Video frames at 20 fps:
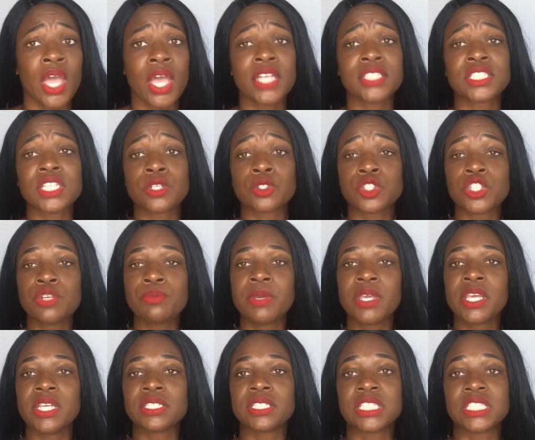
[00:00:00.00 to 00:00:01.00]
And so she
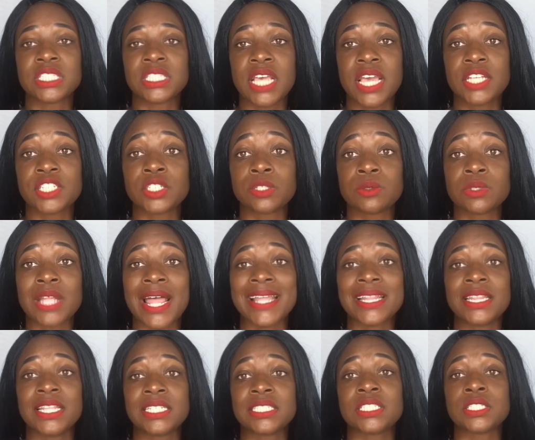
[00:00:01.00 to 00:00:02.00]
begins to say, she was
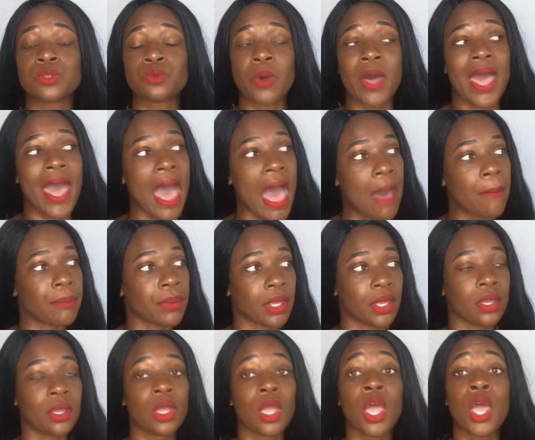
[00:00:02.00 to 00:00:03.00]
like, this is what
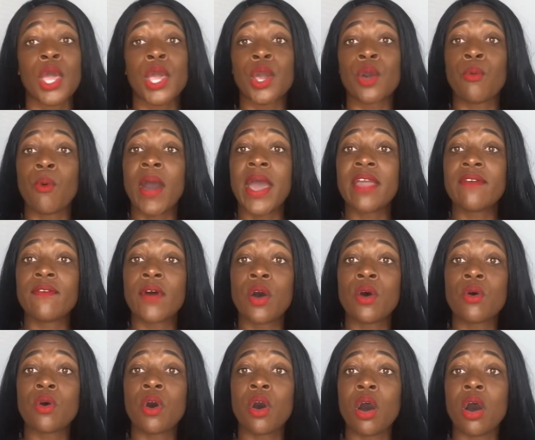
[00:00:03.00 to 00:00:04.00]
happened.
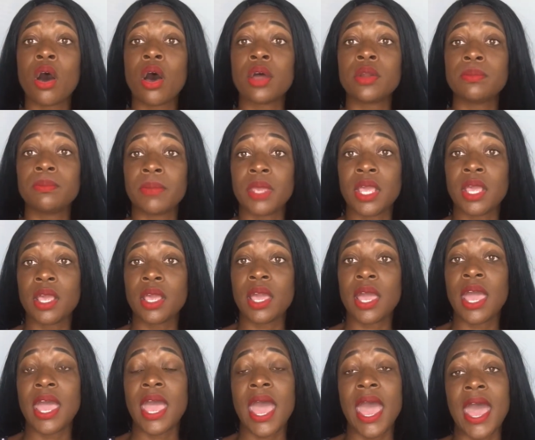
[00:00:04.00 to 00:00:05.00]
Quavo called
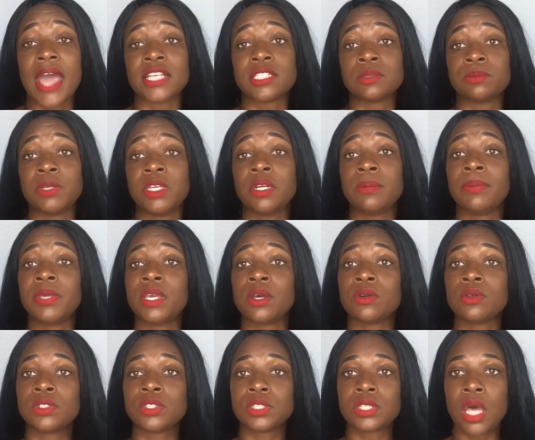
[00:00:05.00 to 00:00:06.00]
me and asked me to be
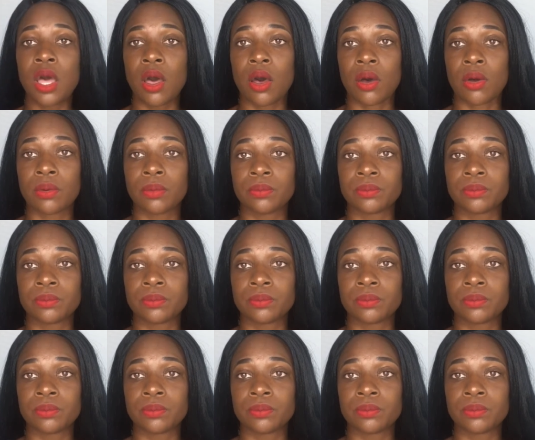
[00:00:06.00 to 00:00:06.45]
on a song.